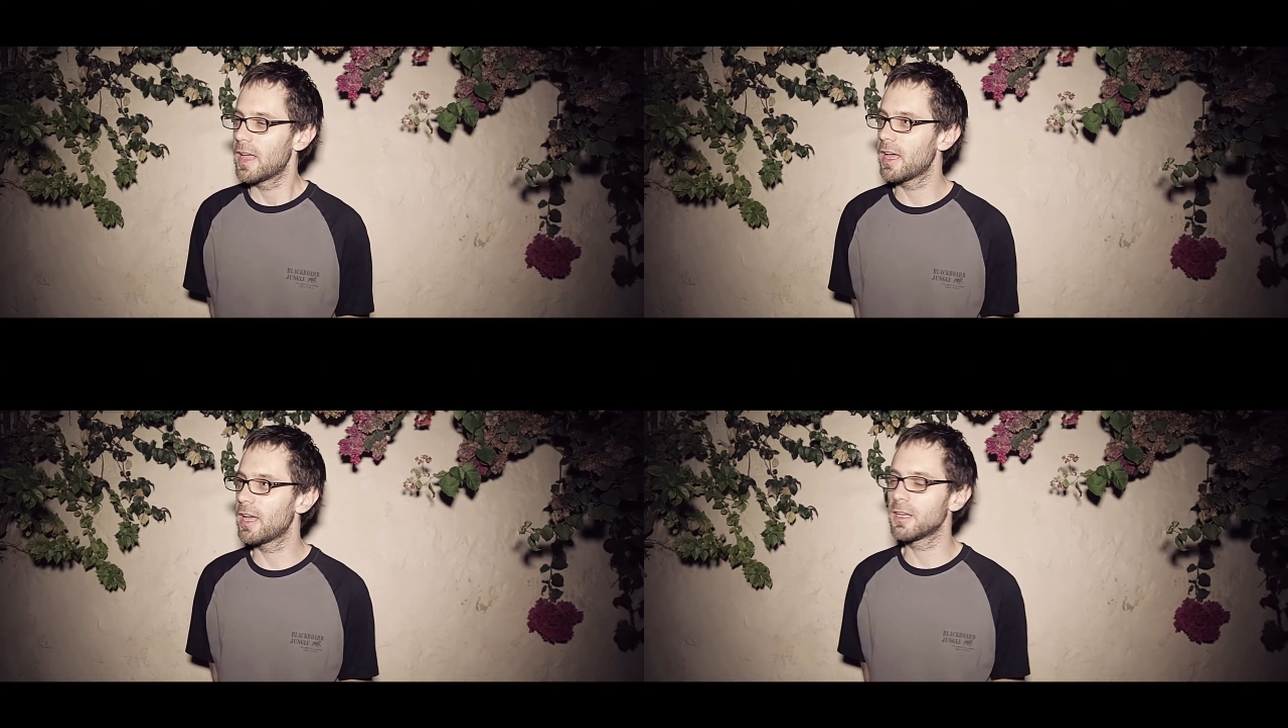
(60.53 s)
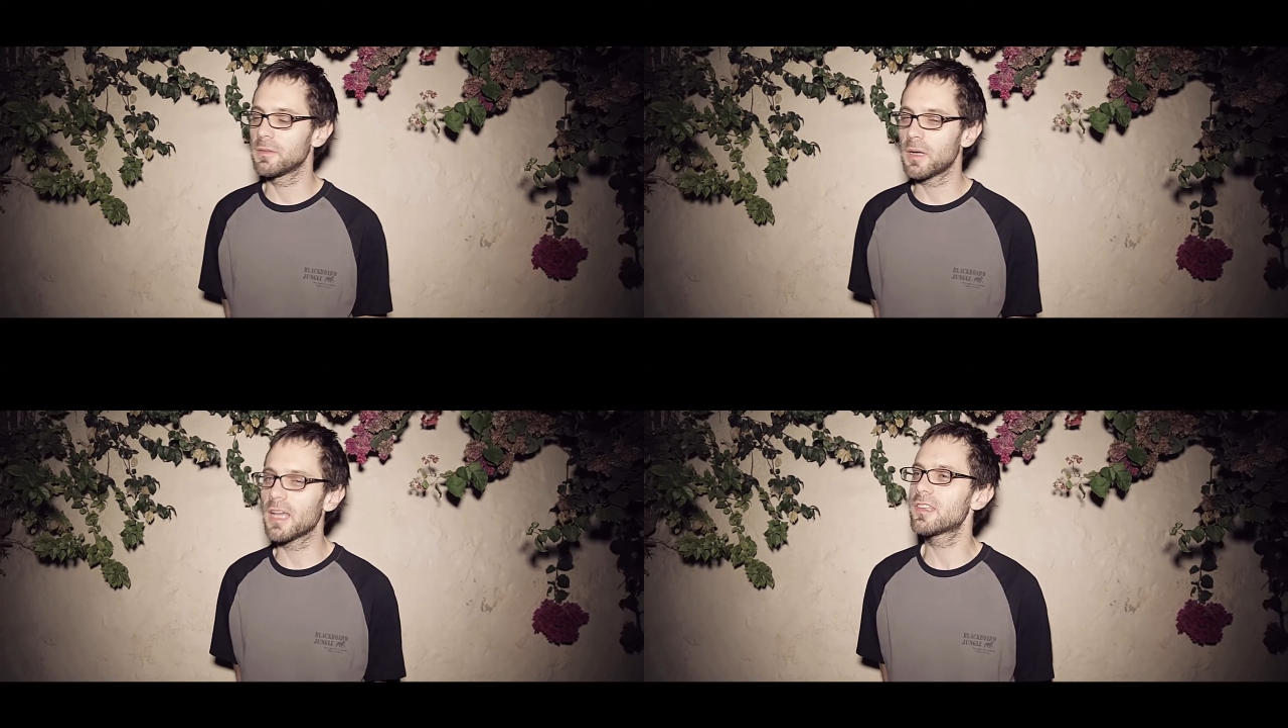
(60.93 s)

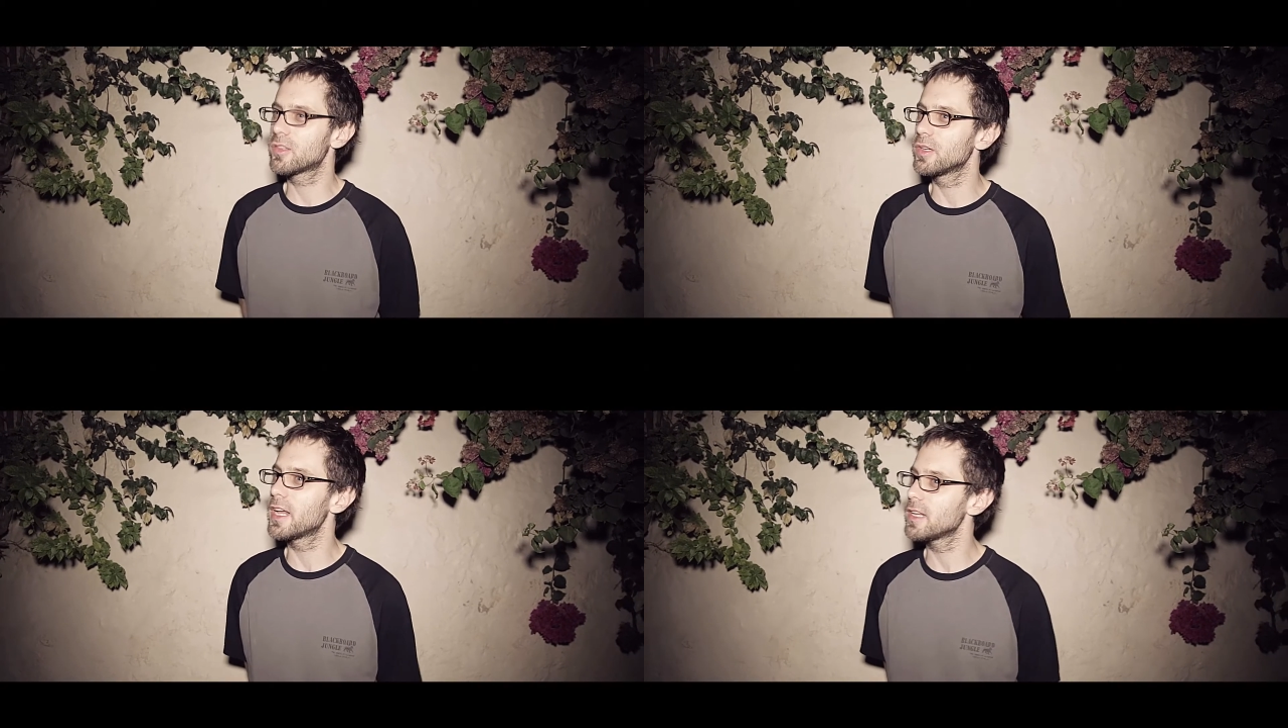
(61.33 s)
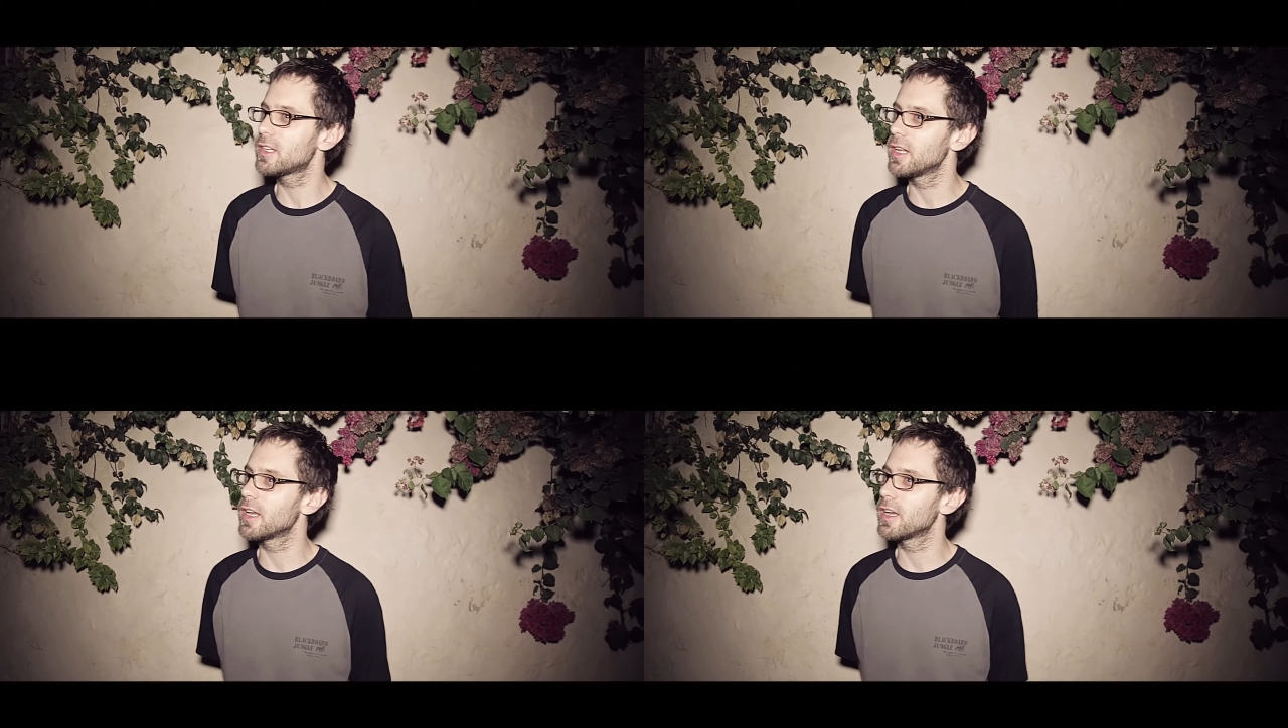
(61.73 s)
as uh, tonight
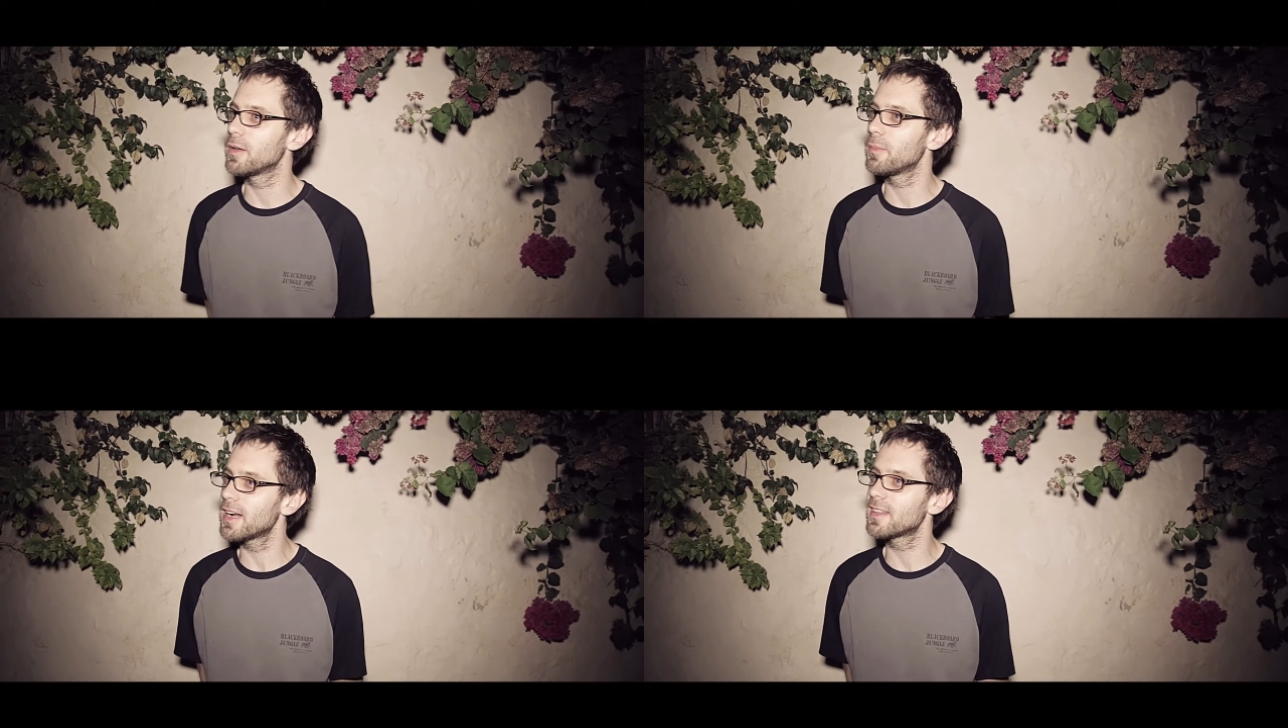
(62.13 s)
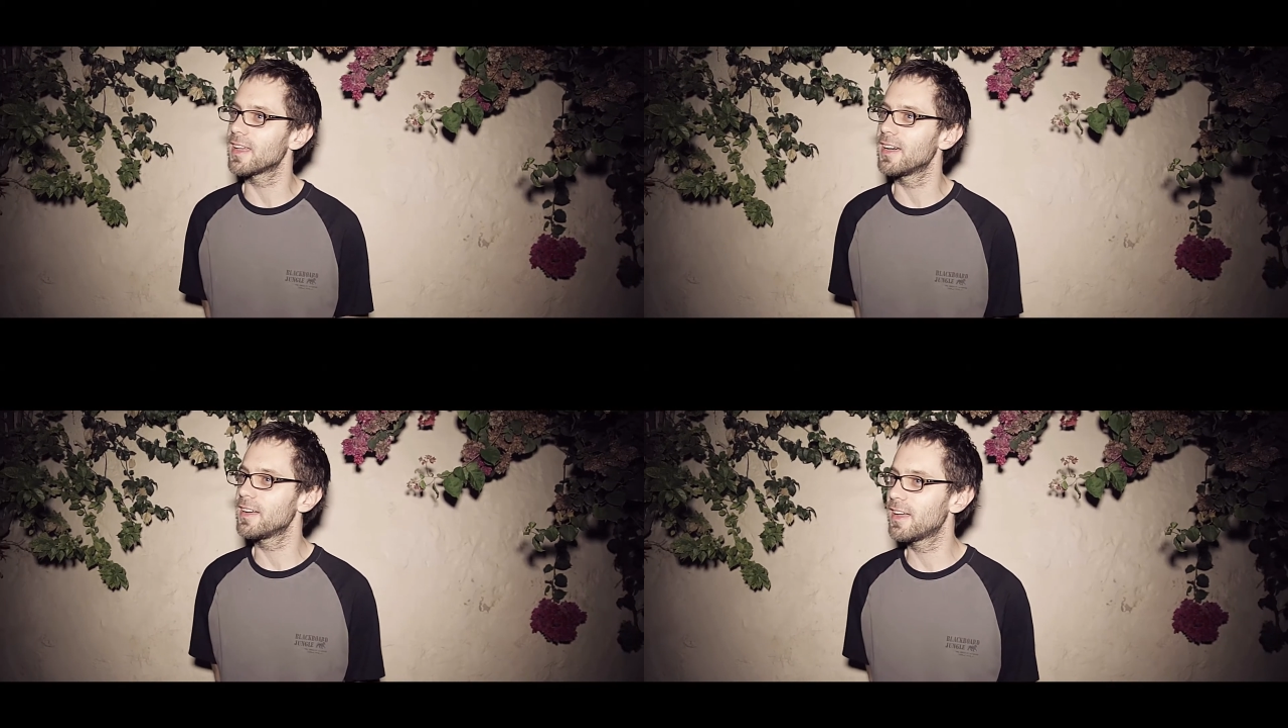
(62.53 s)
in uh,
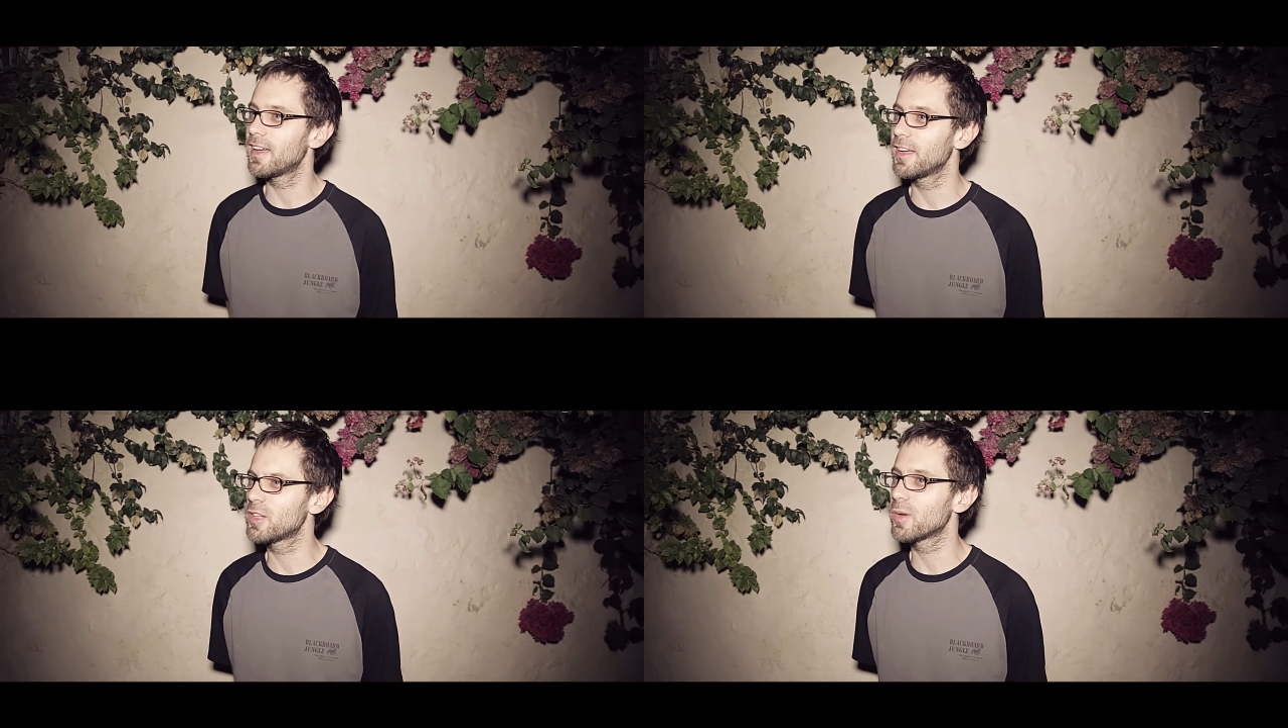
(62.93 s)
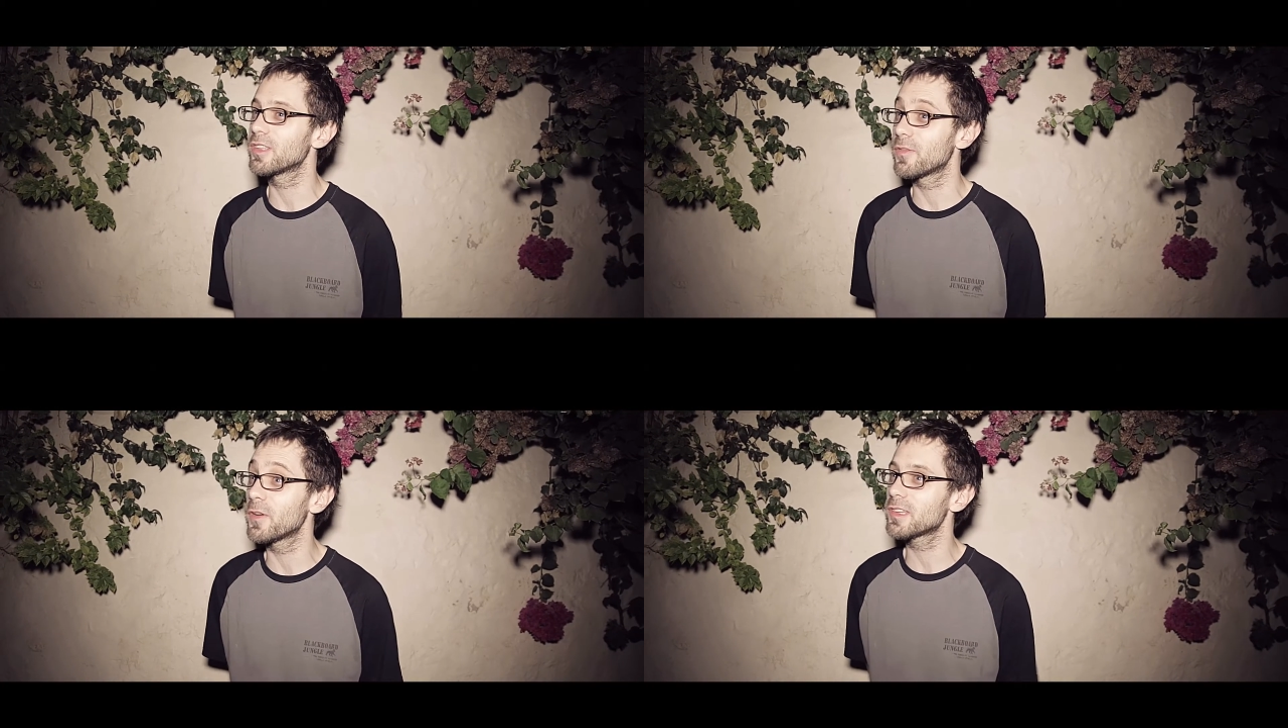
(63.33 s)
Malta, uh, it was
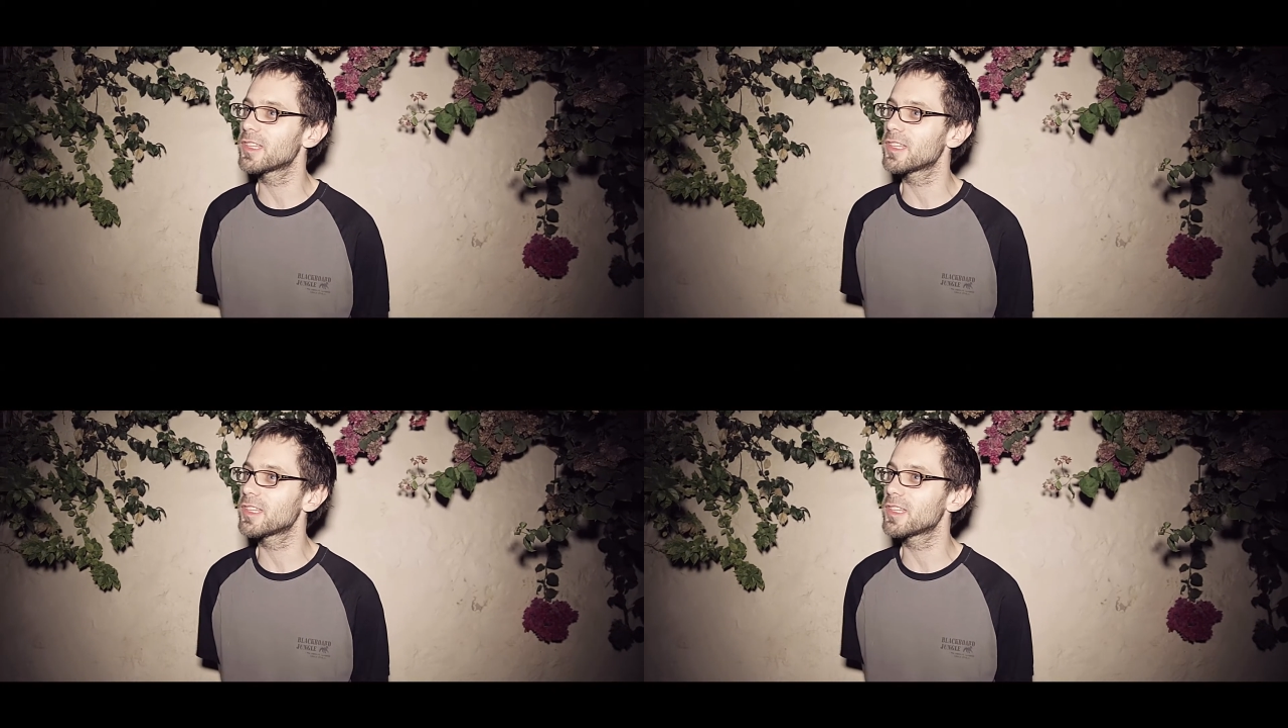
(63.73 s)
the first